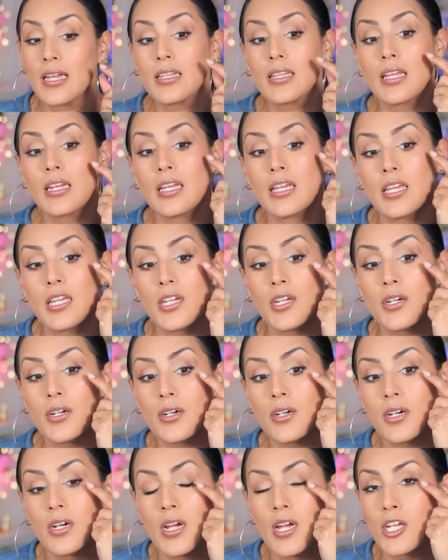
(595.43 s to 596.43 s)
And then
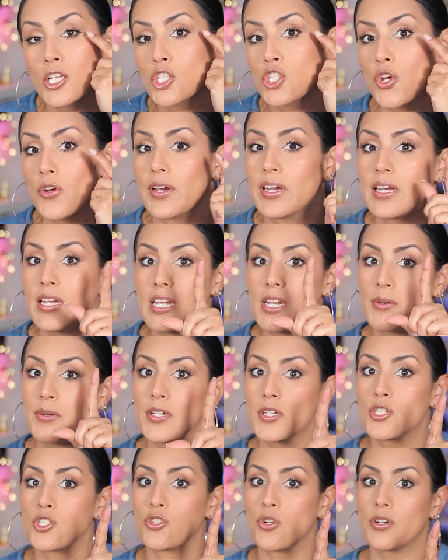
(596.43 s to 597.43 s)
here, certain
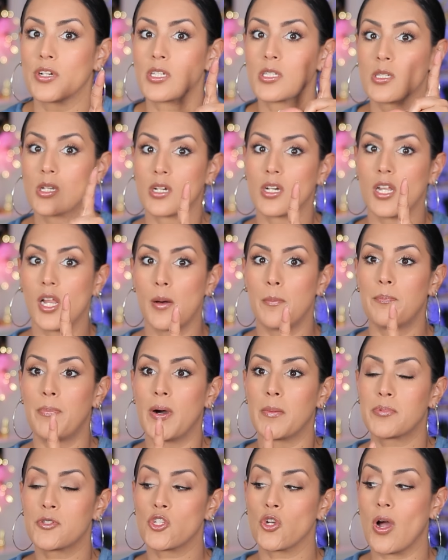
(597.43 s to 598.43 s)
areas started to clump
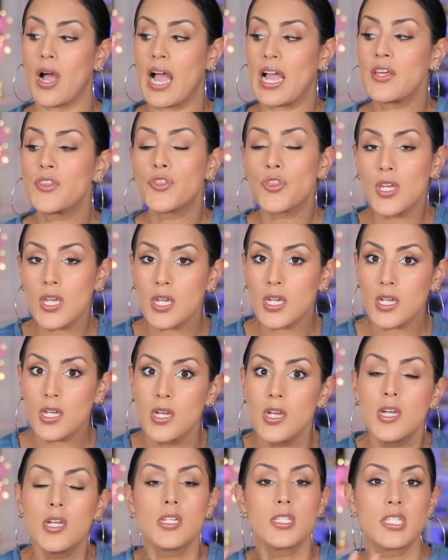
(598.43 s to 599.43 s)
up. So I
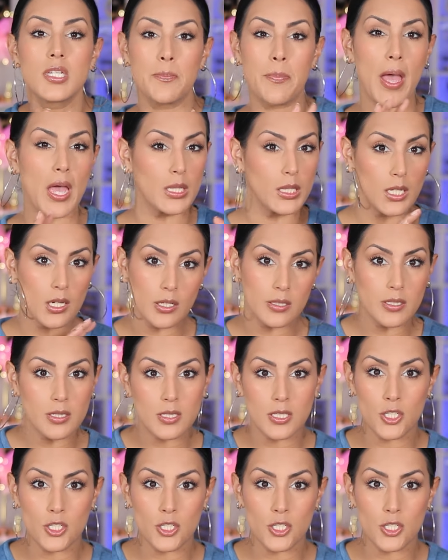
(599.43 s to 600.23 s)
think depending on the